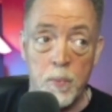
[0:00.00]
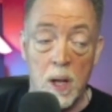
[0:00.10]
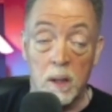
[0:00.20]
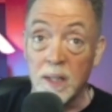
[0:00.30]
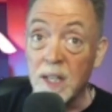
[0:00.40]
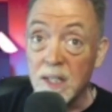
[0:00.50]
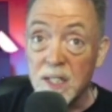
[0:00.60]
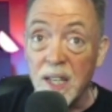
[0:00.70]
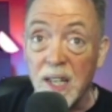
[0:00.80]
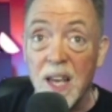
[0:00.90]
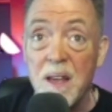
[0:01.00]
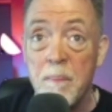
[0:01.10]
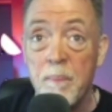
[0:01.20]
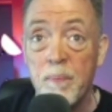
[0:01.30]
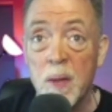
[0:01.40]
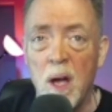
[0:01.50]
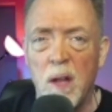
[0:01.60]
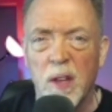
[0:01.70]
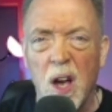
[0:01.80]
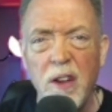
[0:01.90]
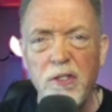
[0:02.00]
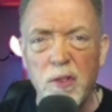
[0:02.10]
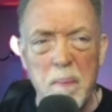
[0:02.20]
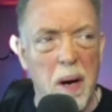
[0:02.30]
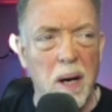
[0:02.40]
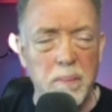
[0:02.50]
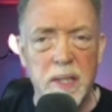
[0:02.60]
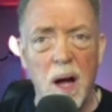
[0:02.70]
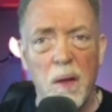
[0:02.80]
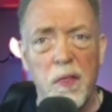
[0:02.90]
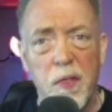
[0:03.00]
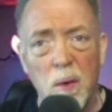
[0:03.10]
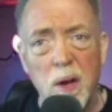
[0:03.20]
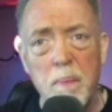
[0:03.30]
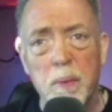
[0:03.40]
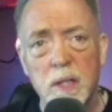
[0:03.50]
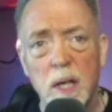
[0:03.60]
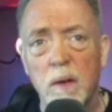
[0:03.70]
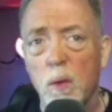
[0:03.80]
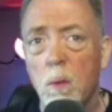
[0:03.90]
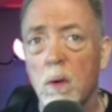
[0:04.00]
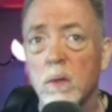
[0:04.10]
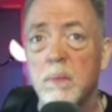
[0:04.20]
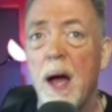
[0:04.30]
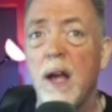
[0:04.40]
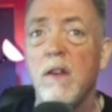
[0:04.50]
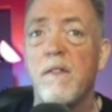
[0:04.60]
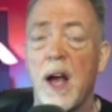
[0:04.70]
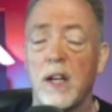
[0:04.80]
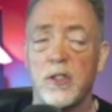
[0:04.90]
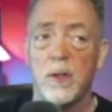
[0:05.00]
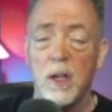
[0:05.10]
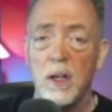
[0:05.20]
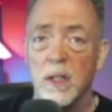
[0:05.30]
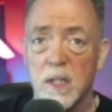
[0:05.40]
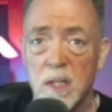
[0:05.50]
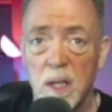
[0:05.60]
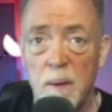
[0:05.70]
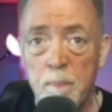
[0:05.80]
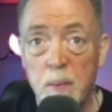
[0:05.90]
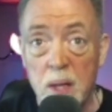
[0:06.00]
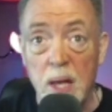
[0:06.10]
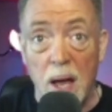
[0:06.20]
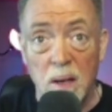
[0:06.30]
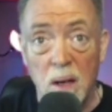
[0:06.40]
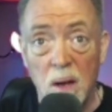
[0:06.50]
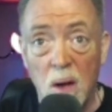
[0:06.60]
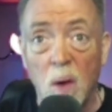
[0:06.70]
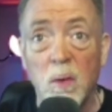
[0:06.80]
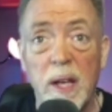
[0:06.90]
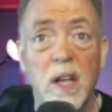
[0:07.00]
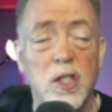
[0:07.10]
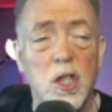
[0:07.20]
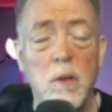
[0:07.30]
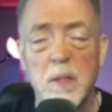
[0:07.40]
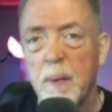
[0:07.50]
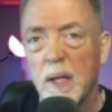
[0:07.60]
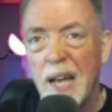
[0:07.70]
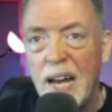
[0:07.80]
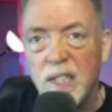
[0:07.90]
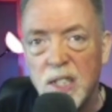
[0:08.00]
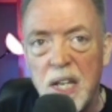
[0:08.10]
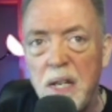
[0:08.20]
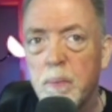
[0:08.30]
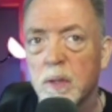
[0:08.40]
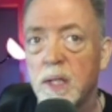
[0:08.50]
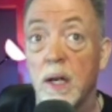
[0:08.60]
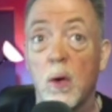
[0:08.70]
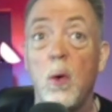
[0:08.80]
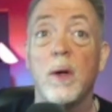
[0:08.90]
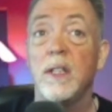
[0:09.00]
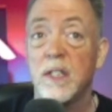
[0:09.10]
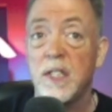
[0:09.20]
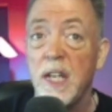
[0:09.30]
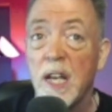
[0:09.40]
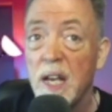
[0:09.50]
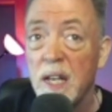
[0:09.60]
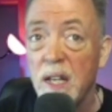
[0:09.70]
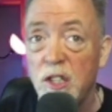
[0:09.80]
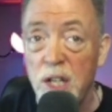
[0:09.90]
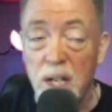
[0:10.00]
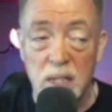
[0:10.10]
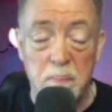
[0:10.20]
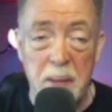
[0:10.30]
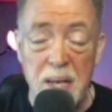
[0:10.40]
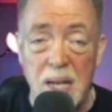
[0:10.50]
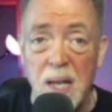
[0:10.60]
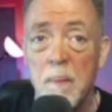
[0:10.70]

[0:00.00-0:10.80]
Let that sink in. The country pumps out 30% of the world's manufactured goods, yet only consumes about 18% according to CKGSB,